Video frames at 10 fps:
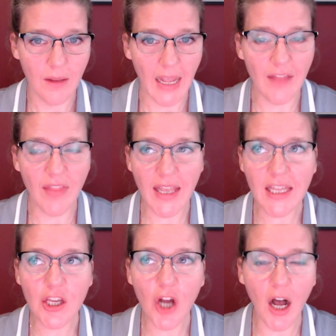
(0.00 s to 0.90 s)
and they
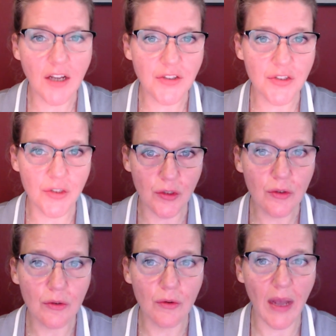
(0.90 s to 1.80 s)
can cause
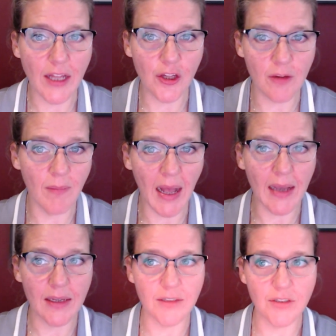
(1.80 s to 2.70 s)
you and your
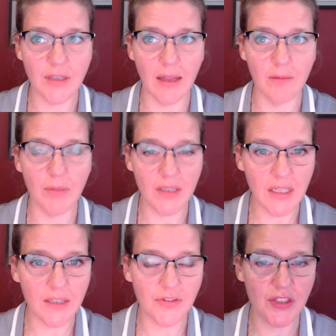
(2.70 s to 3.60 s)
mind and
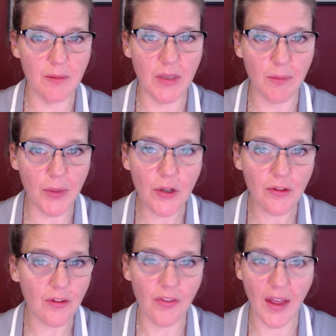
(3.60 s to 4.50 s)
beliefs to be
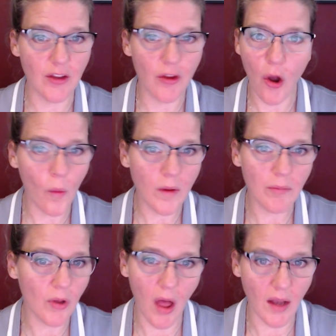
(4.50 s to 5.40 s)
built that no
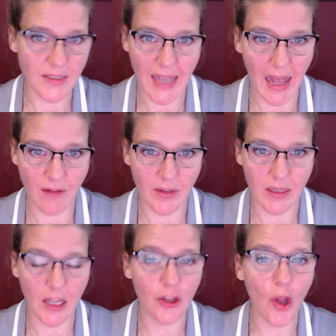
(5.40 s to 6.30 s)
one belongs
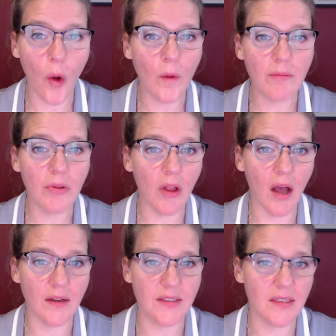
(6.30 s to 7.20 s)
having and no one
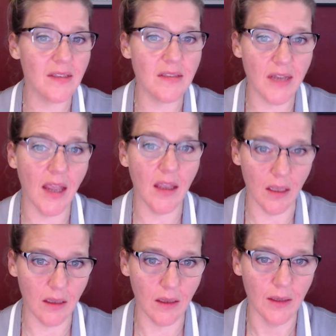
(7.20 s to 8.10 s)
belongs to stay
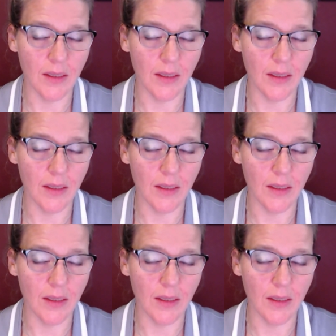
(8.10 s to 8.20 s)
in.